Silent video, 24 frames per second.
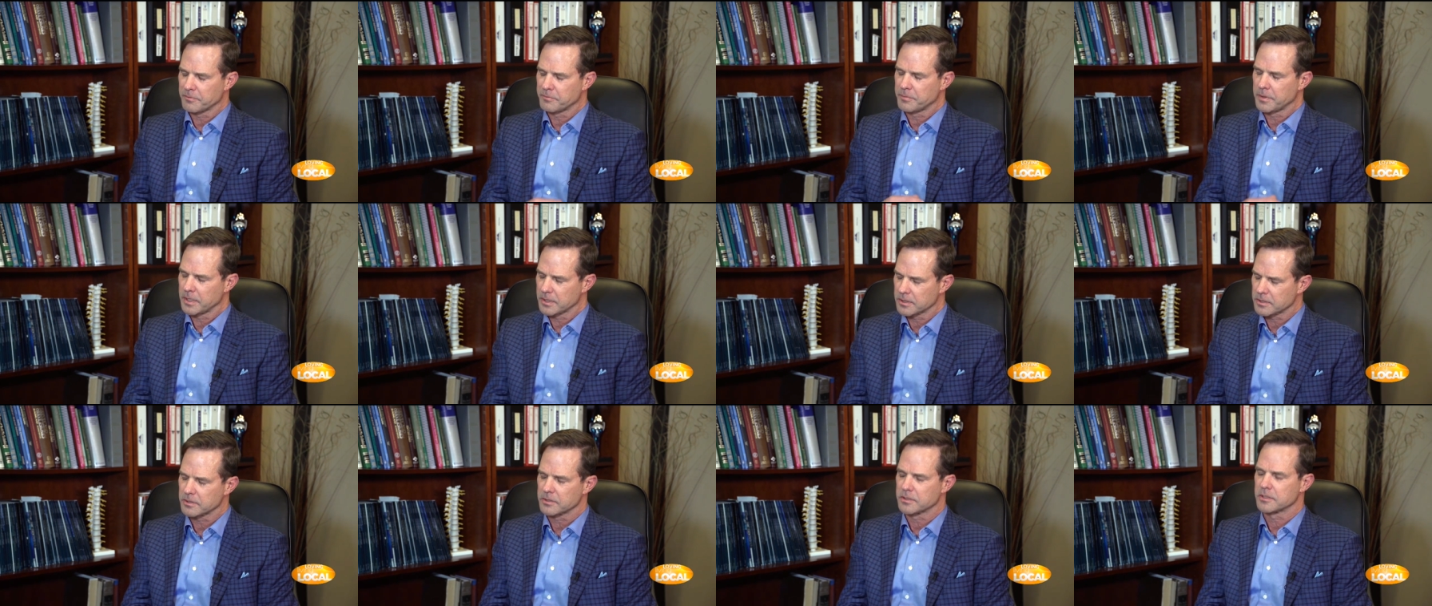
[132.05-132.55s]

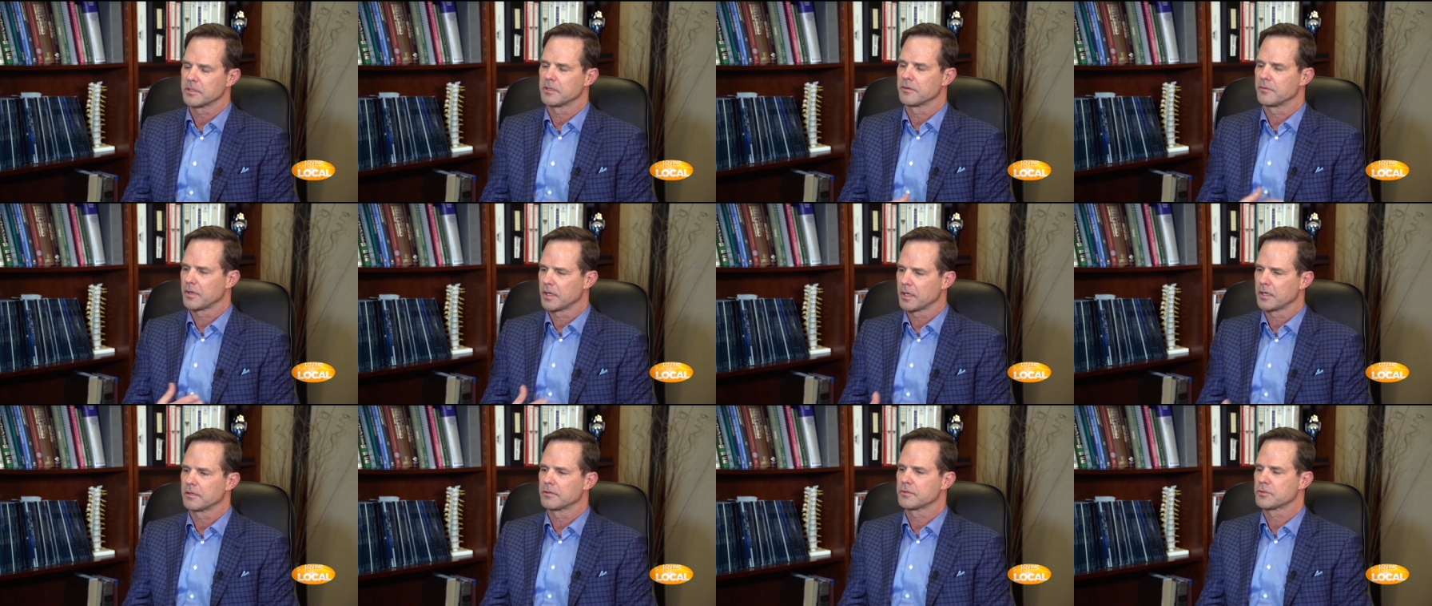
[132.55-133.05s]
patients that have
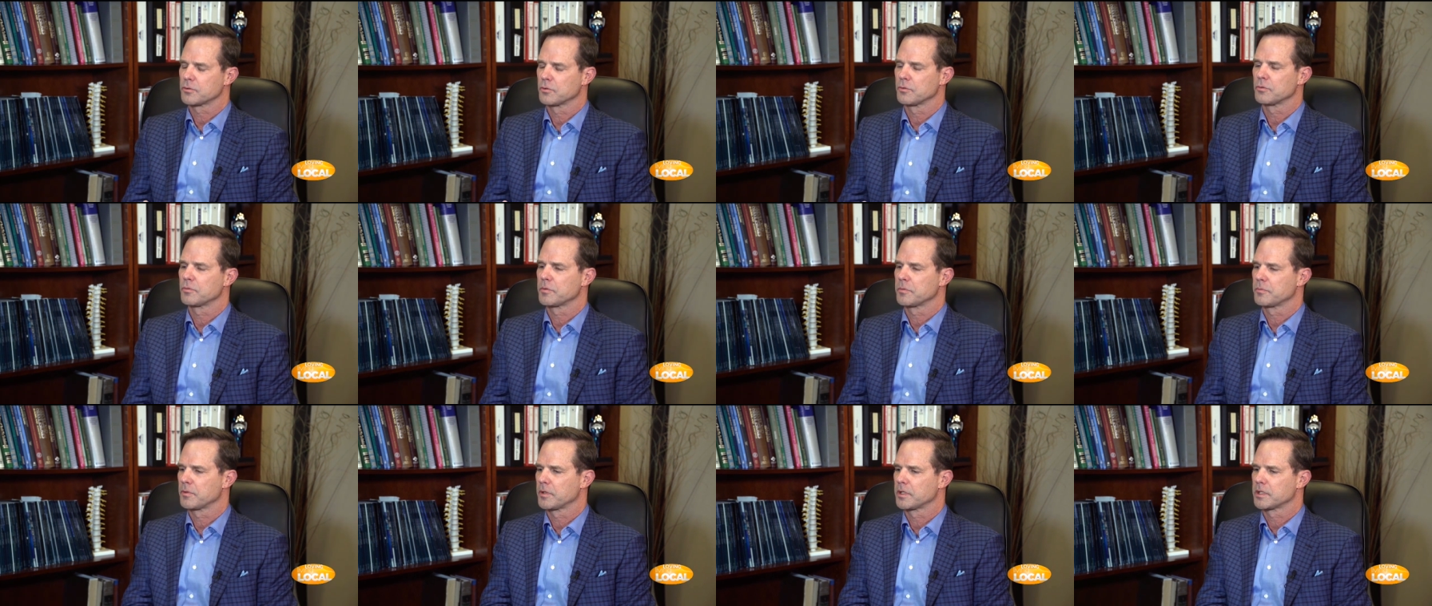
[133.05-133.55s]
had a
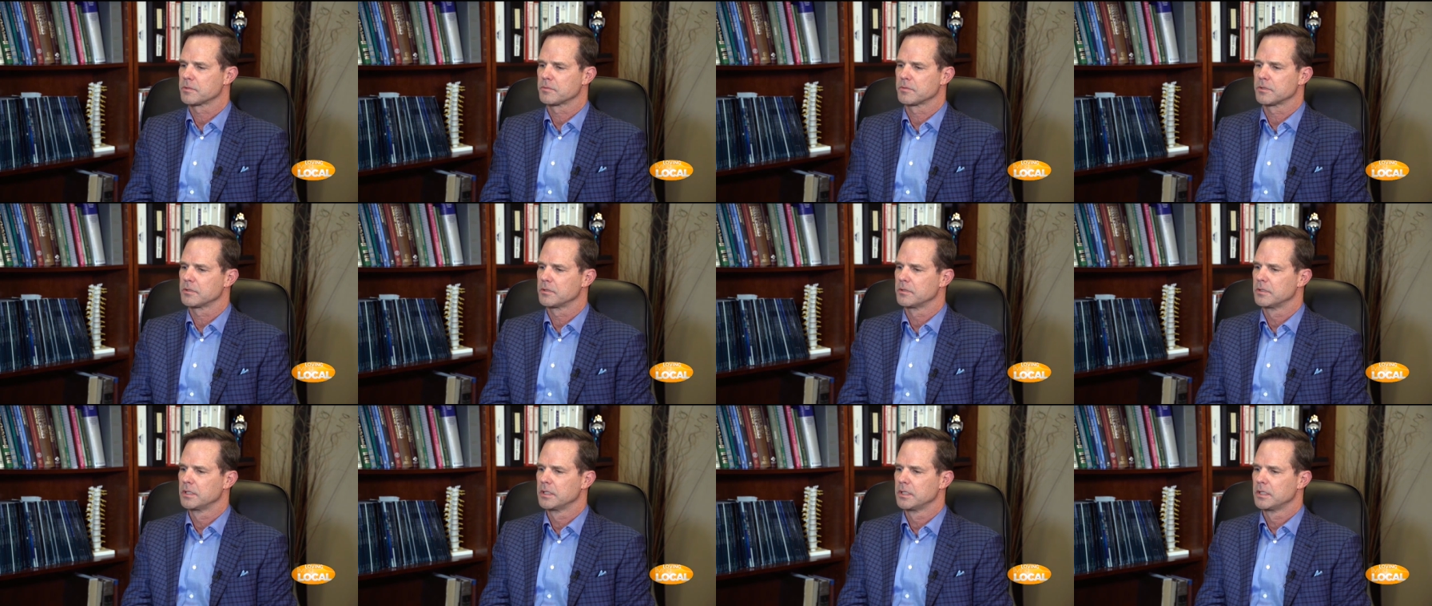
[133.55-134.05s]
shoulder
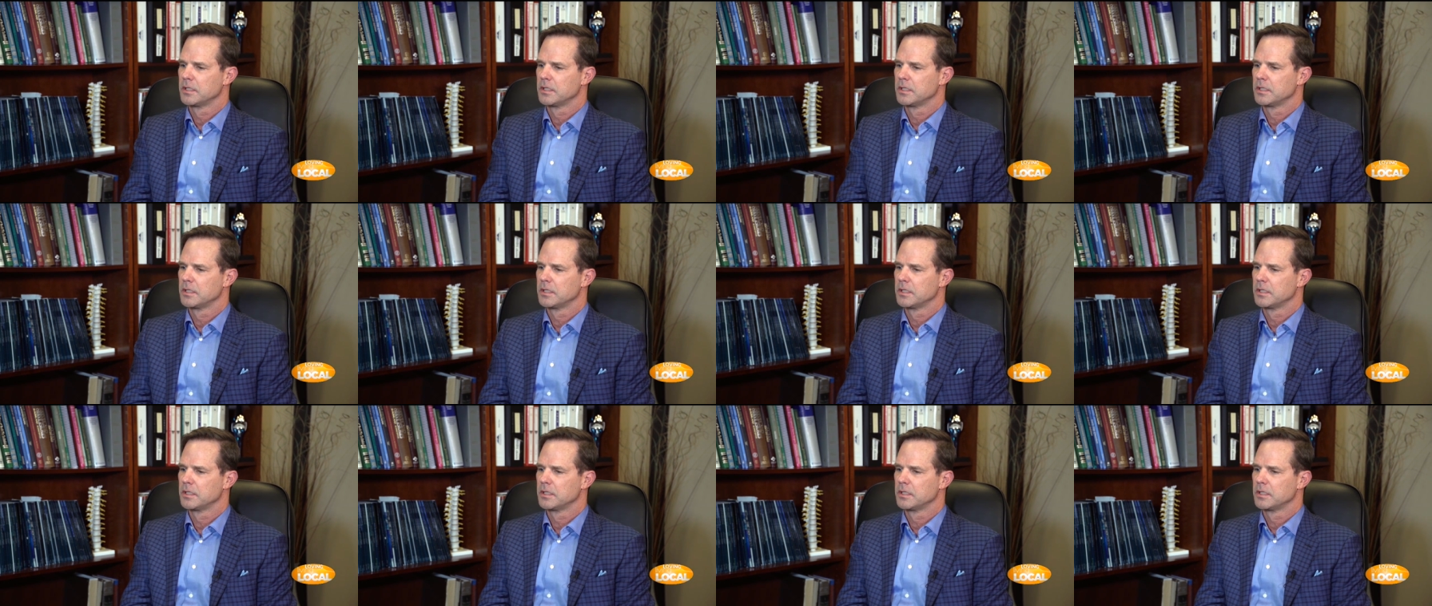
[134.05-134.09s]
replacement,